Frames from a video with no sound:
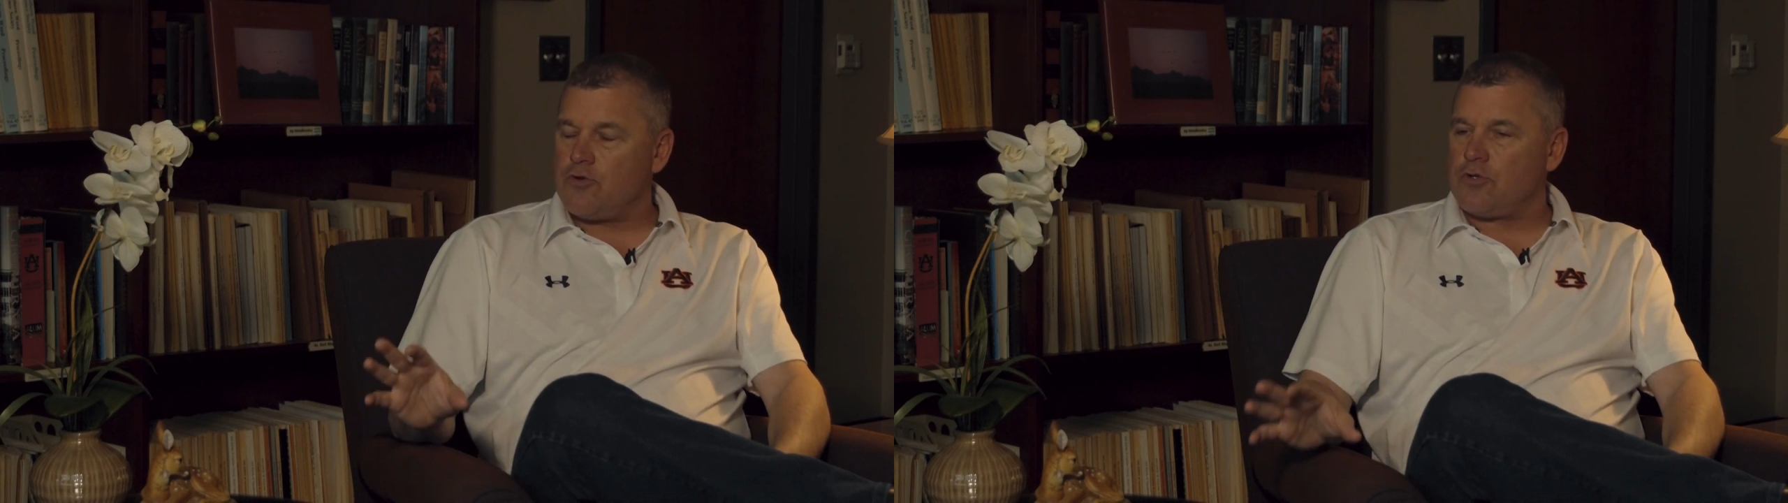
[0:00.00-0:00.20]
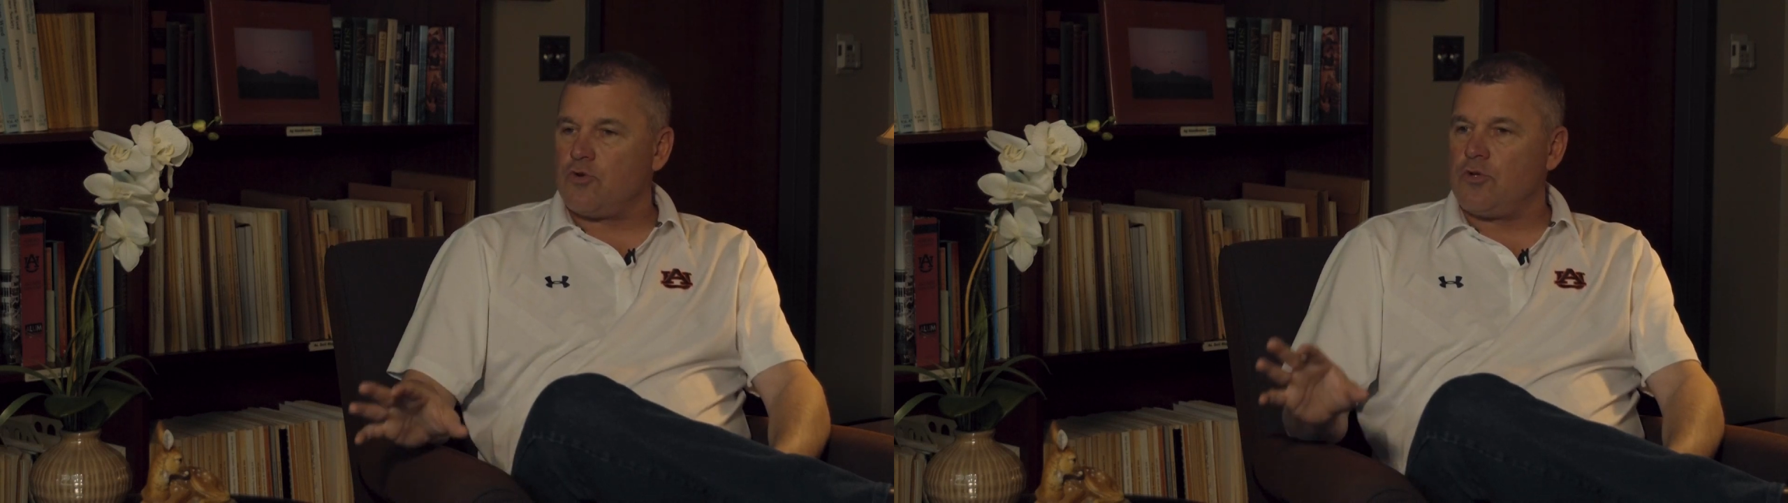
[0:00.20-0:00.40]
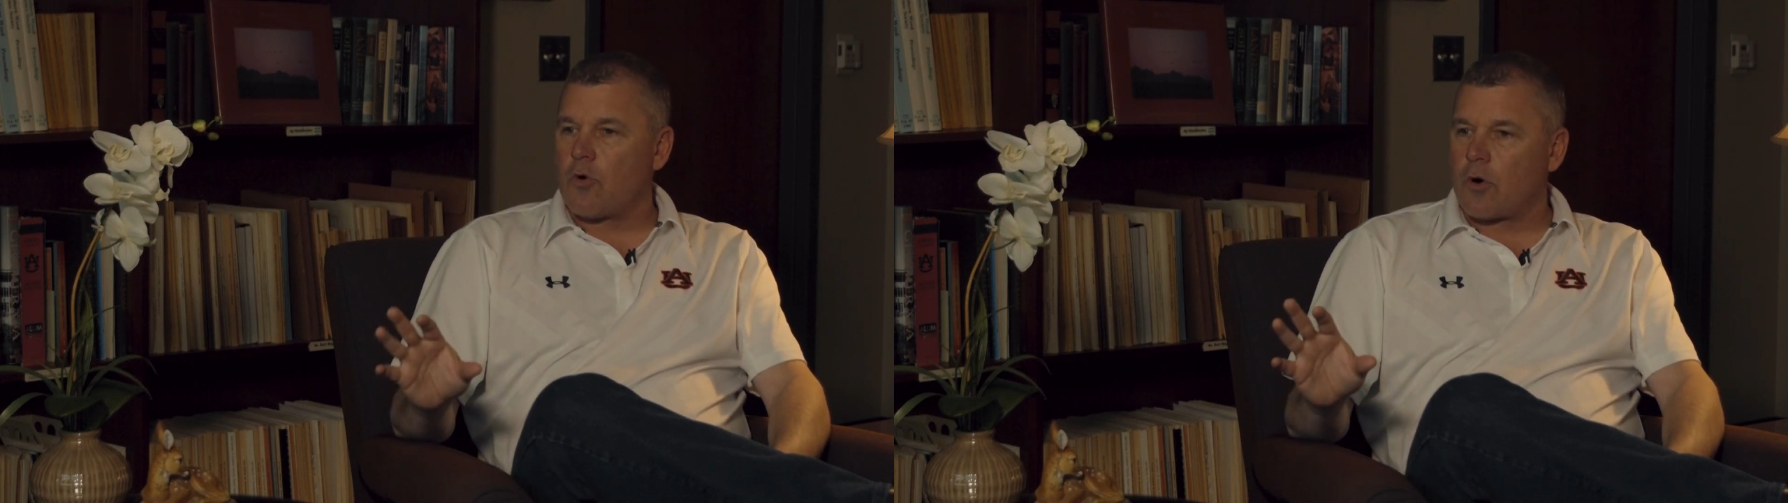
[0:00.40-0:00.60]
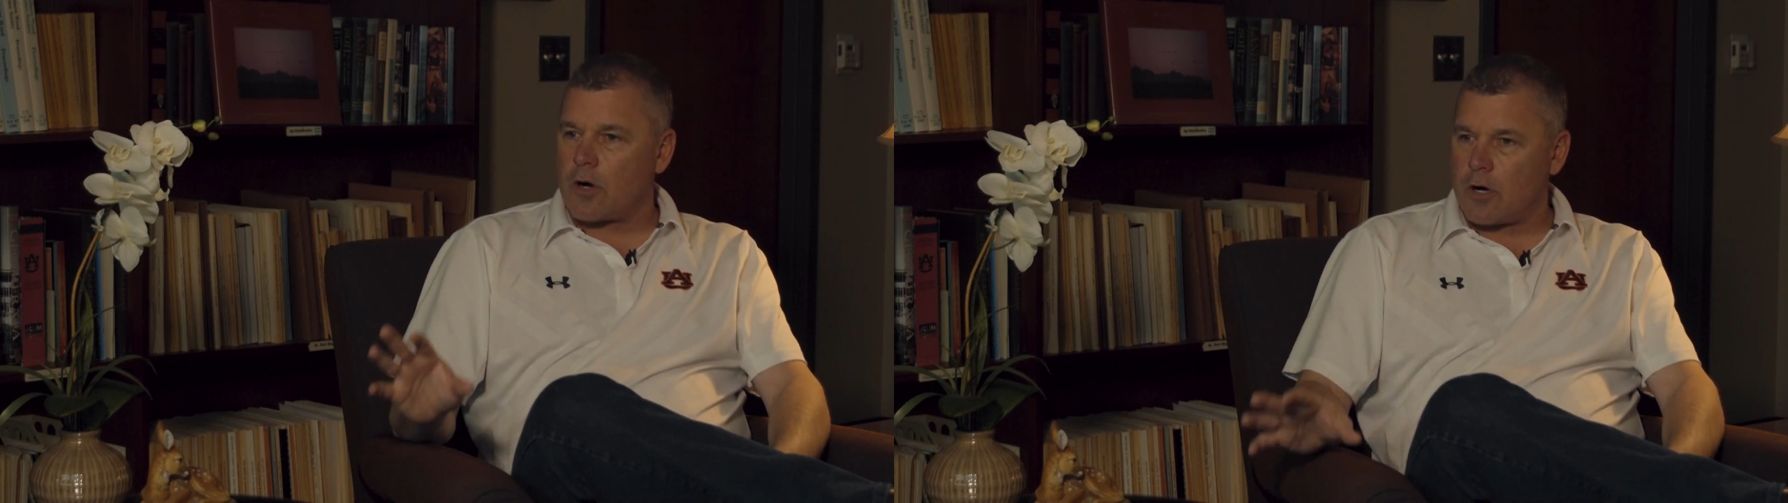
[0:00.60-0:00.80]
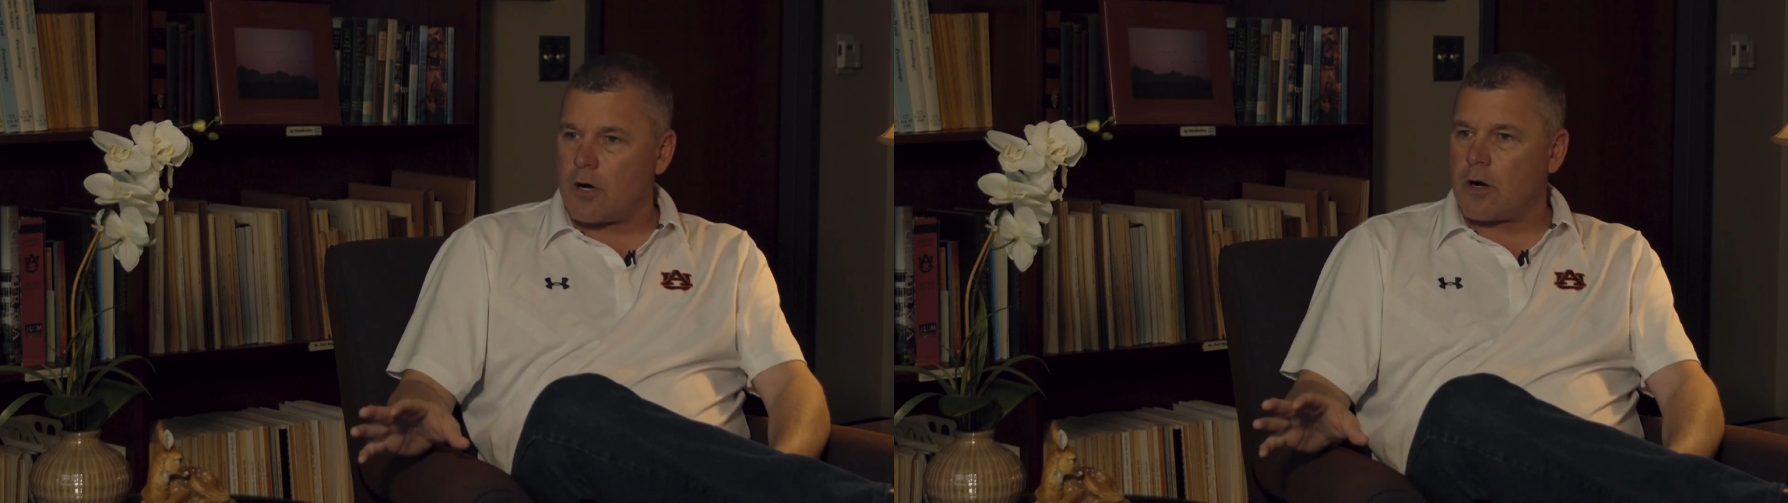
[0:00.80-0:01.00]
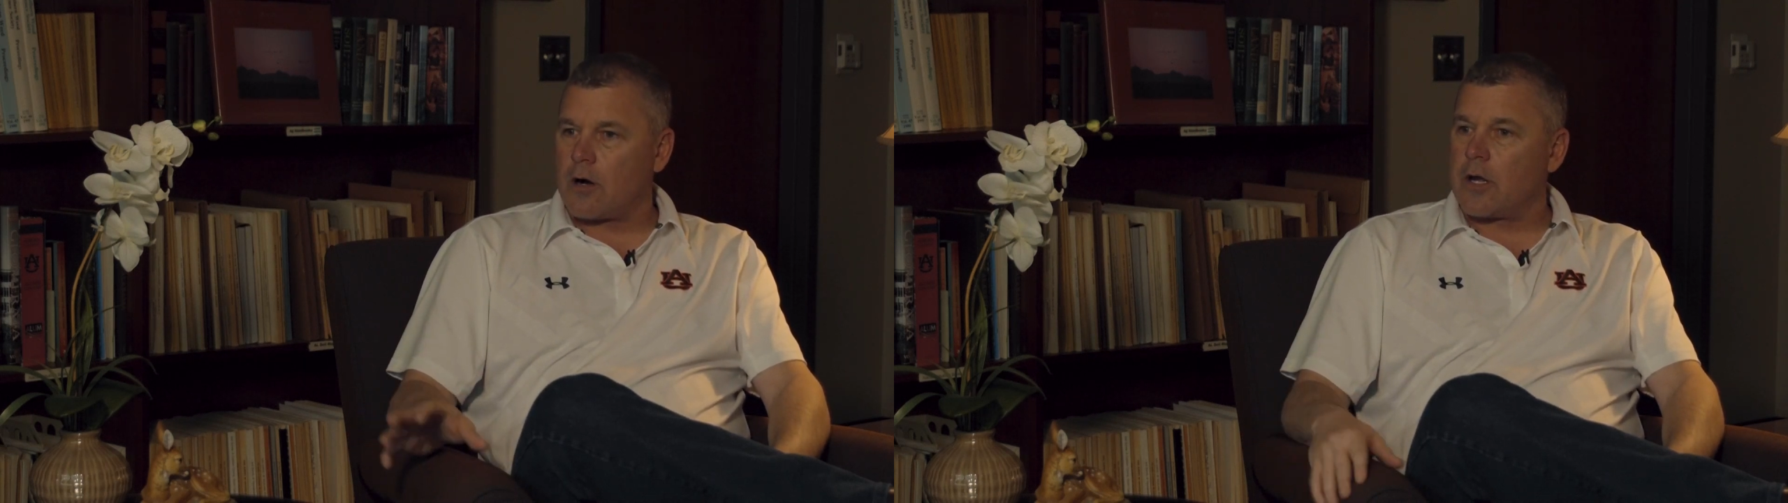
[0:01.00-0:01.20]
to your herd